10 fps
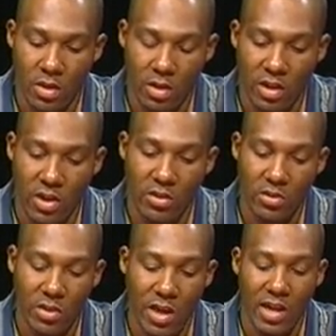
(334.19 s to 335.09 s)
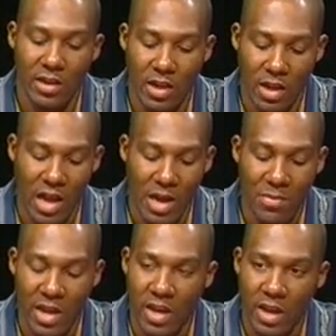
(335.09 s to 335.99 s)
the character that I
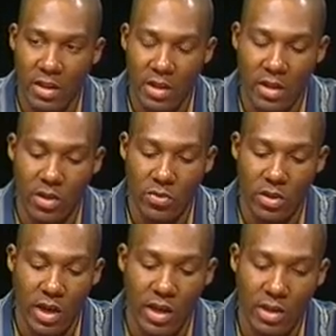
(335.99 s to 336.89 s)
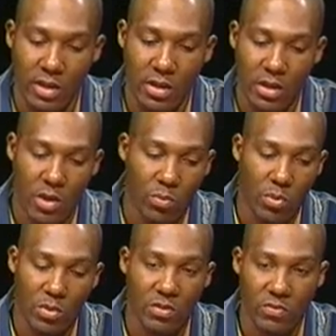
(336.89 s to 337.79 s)
made and created and
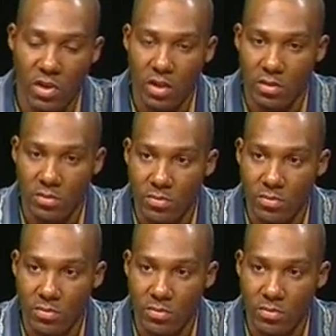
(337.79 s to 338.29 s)
went with the villain.